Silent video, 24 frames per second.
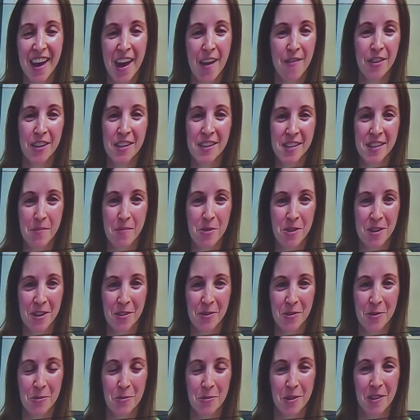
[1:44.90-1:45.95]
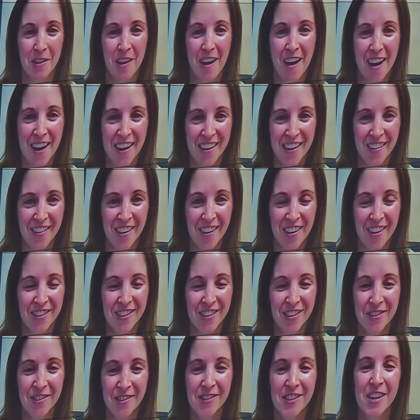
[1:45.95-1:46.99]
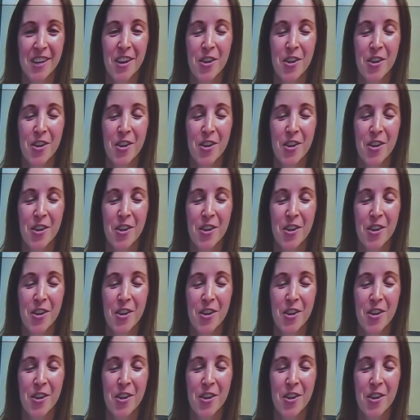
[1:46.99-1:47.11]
having someone else relying on you to